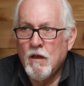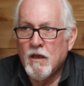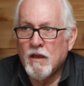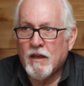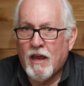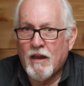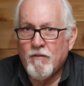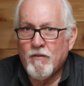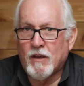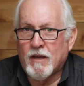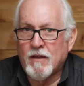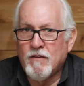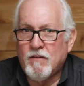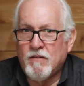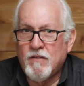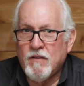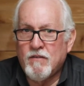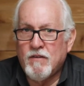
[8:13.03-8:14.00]
kind of a
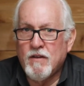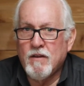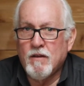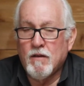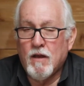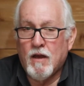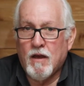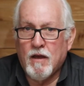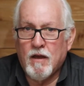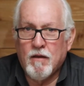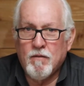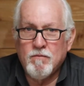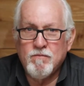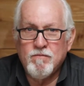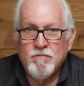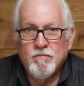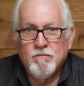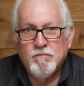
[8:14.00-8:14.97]
consistent
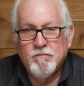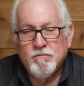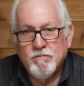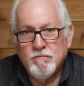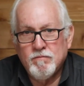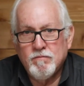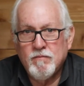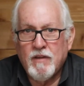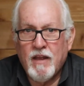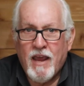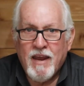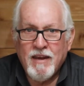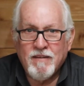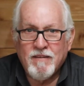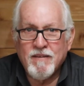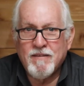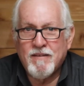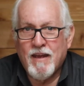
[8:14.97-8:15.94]

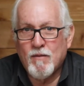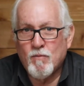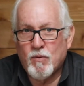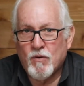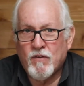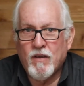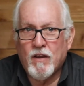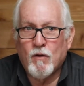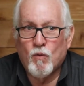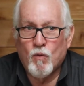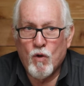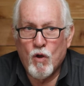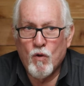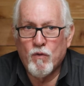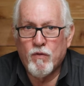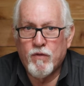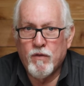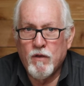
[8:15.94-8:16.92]
8 to 10%
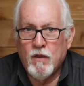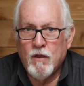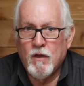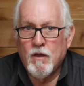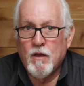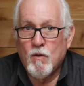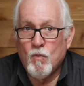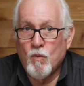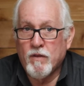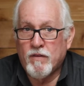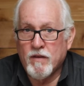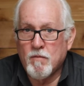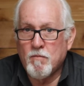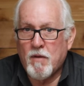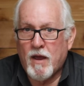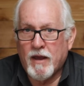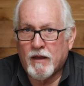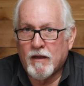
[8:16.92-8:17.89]
growth
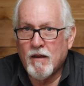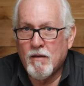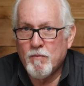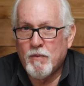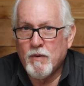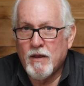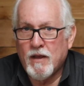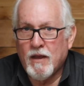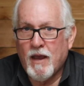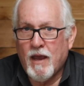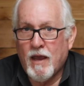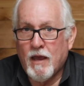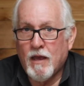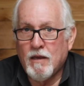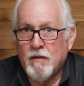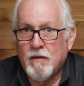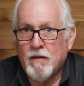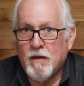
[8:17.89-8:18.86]
within my company,
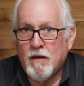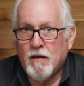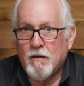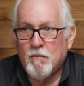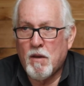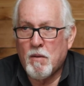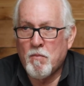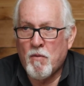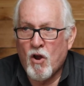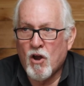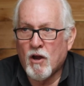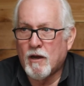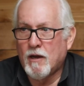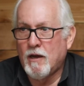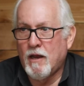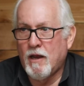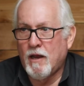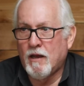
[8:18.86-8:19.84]
and my
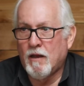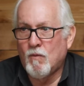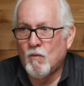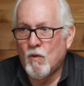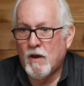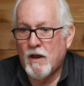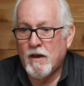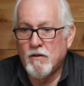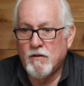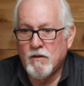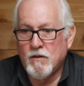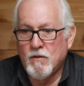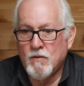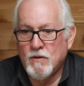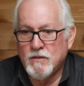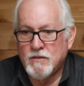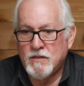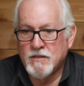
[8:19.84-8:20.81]
marketing and what I
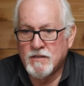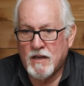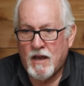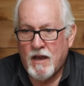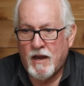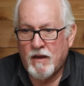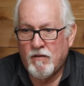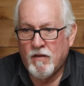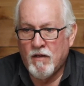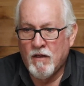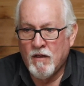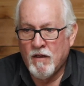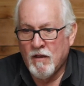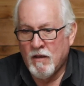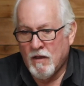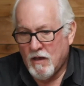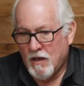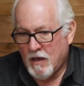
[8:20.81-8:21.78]
do is designed
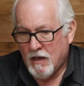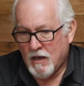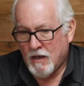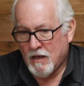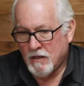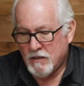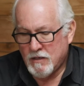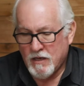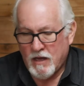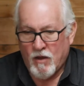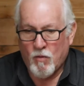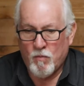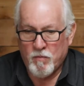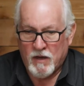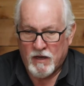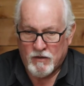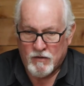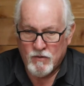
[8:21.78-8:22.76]
to
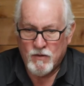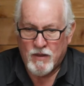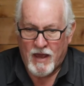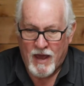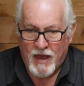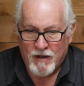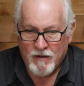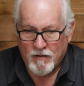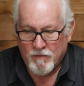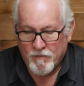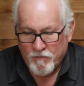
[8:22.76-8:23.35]
help me do that,